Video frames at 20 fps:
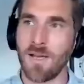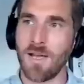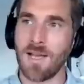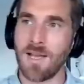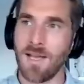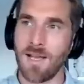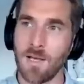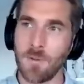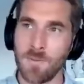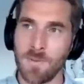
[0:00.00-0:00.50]

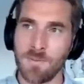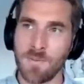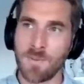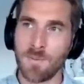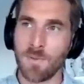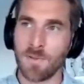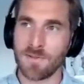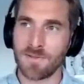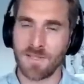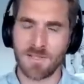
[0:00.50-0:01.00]
I, I
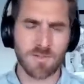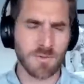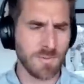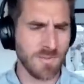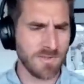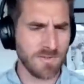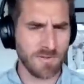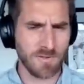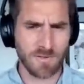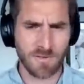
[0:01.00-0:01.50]
remember that
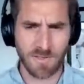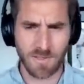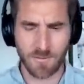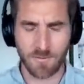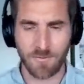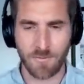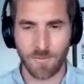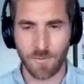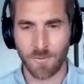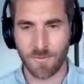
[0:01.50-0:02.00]
Trezor and
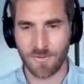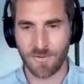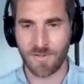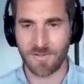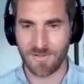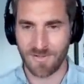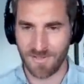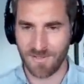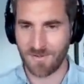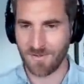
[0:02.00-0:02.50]
a few
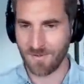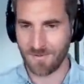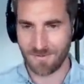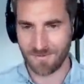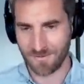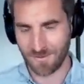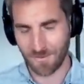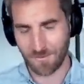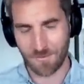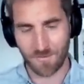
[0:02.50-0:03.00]
others did uh,
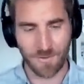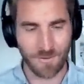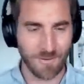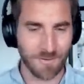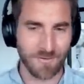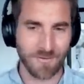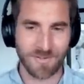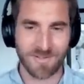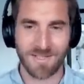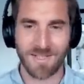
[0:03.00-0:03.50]
some
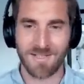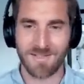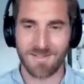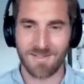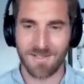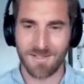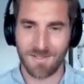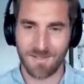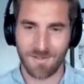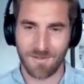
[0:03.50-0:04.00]

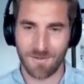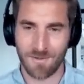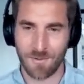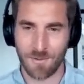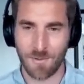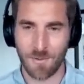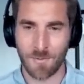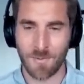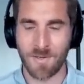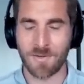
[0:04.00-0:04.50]
advertising uh,
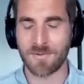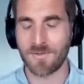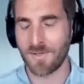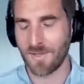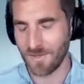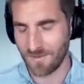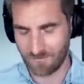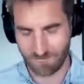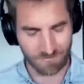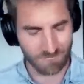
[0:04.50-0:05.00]
around
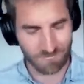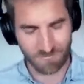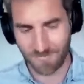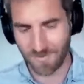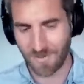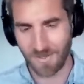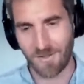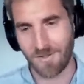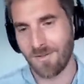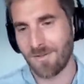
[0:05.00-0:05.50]
that. Oh, yeah.
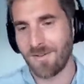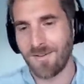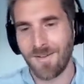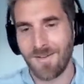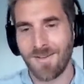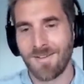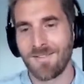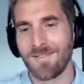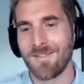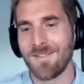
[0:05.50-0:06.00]

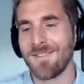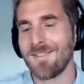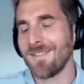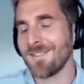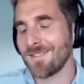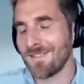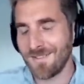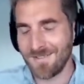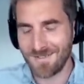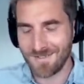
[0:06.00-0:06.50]
This
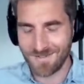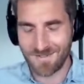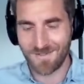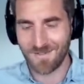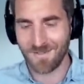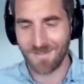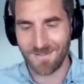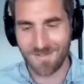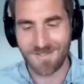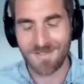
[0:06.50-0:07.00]
is this is
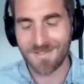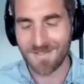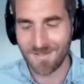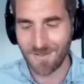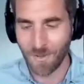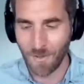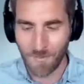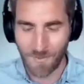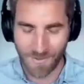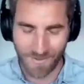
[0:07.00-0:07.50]
the this is
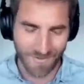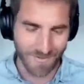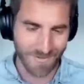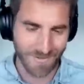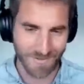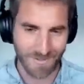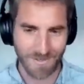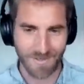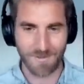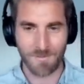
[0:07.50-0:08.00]
normal.
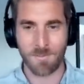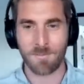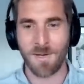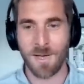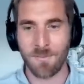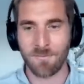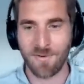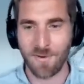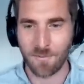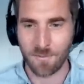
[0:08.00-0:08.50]
I, I,
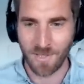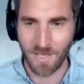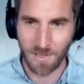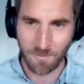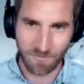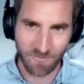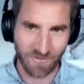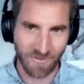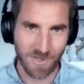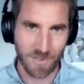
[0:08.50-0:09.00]
I'm fine.
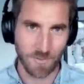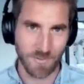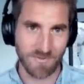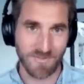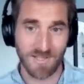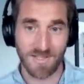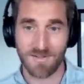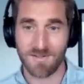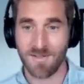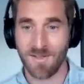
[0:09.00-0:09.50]
I'm fine with
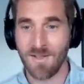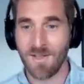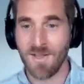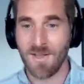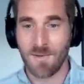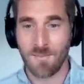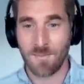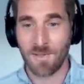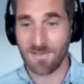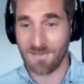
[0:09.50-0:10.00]
that.
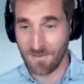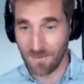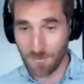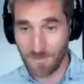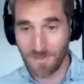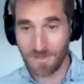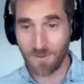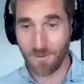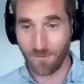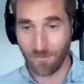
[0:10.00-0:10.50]
But in a
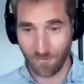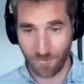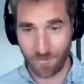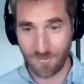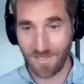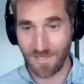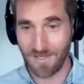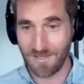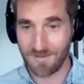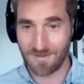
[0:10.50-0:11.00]
matter of a few
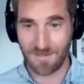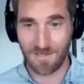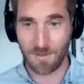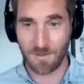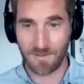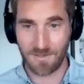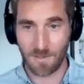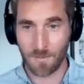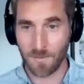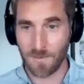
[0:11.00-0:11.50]
days,
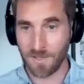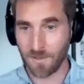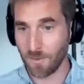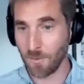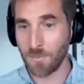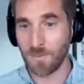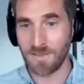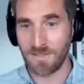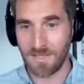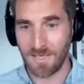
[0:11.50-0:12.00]
they, they were
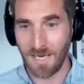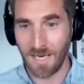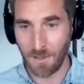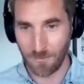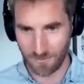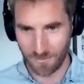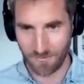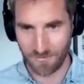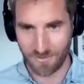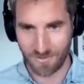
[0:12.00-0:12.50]
completely
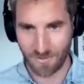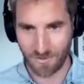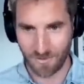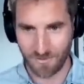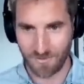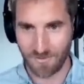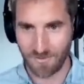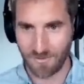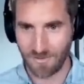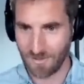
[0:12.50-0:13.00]
out of stock.